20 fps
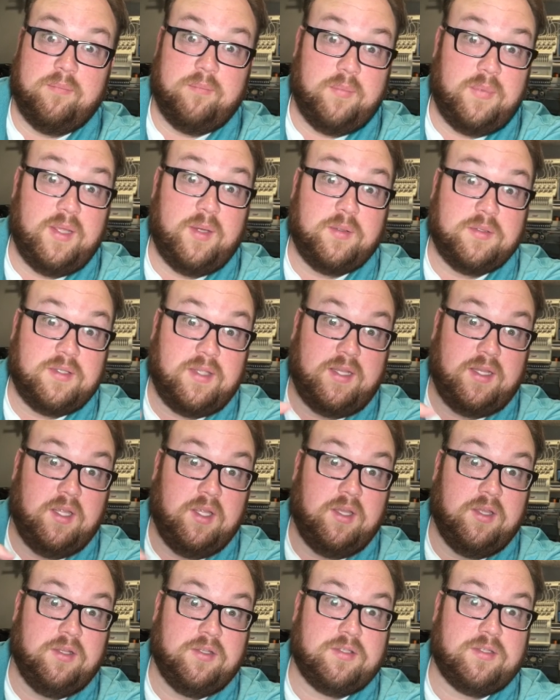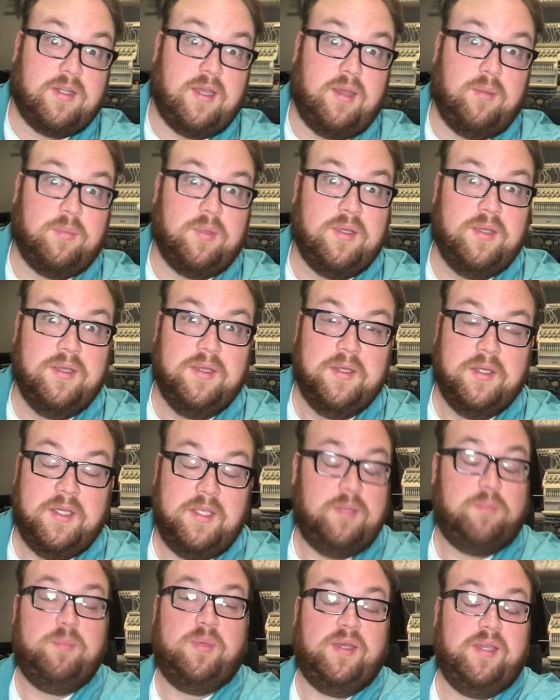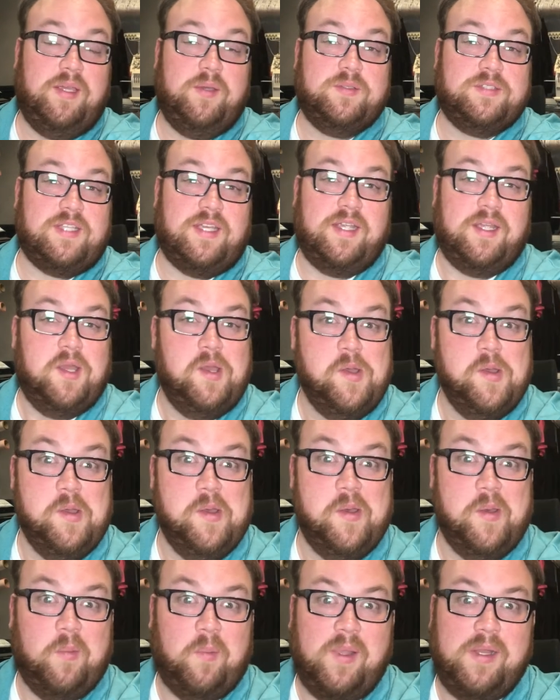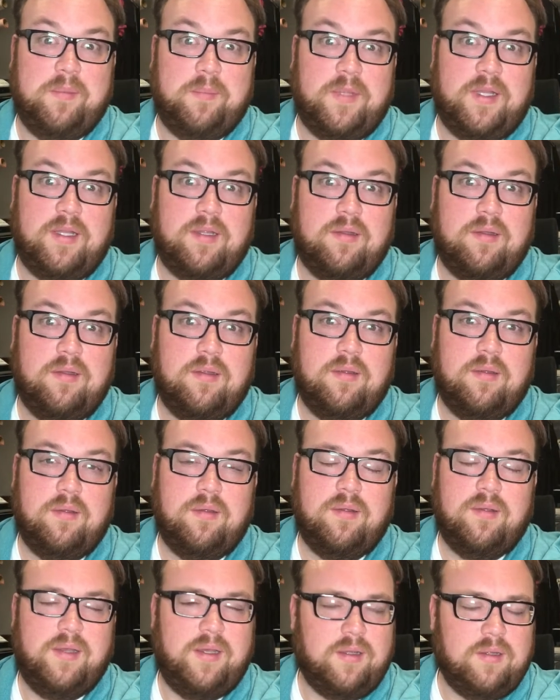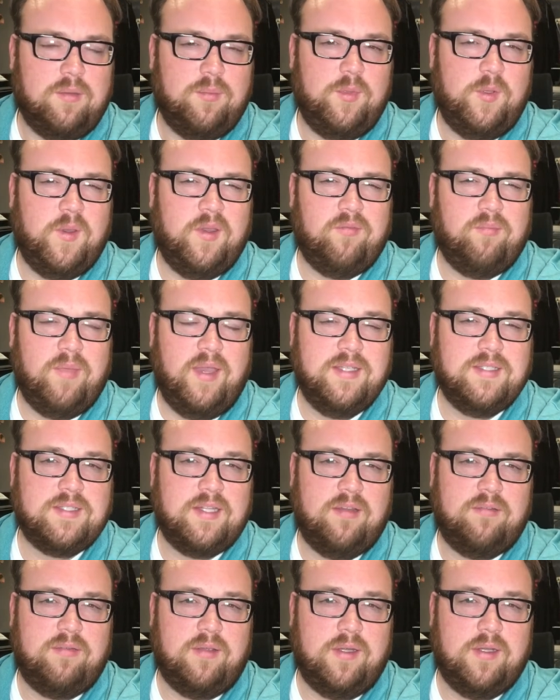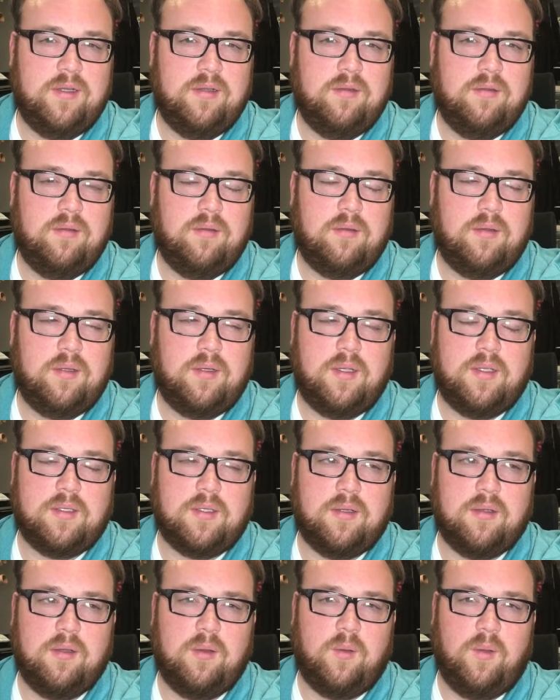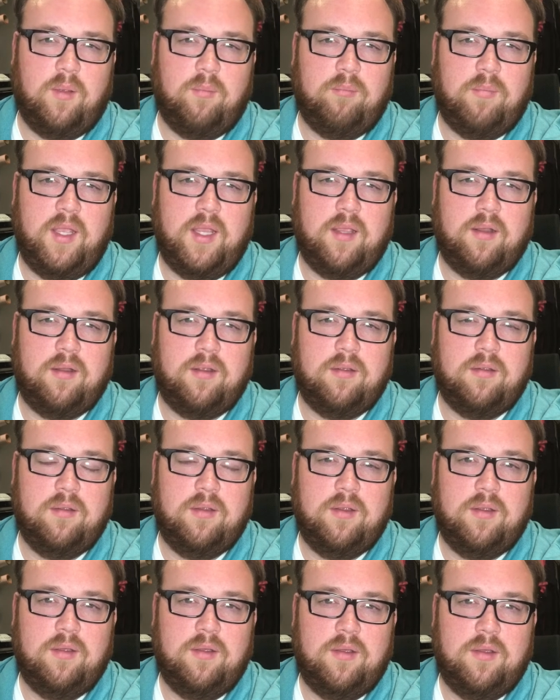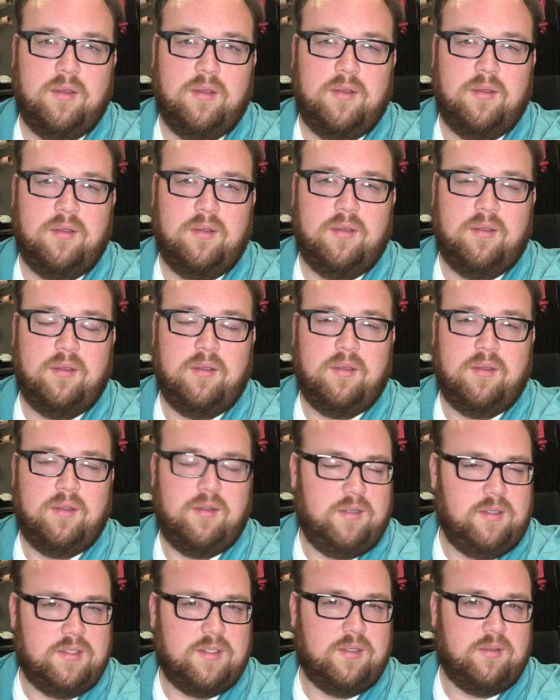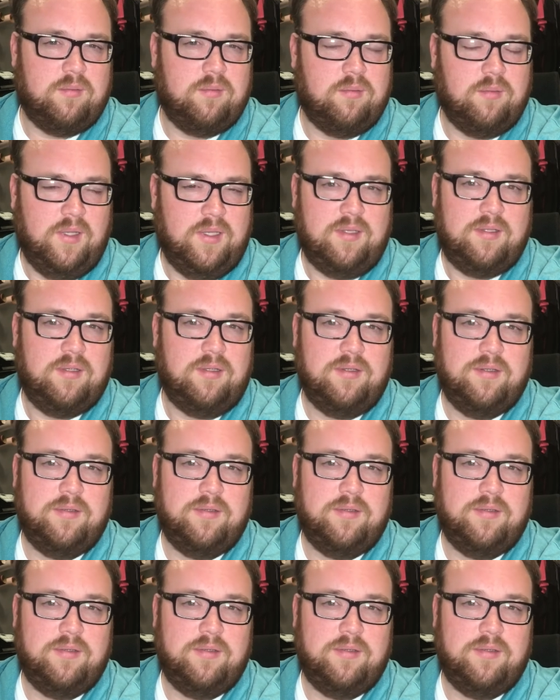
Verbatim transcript: That was like a good stop. But he was like, wait a minute, how come you have my stuff here? And I was like, oh, I'm making it. And he was like, what?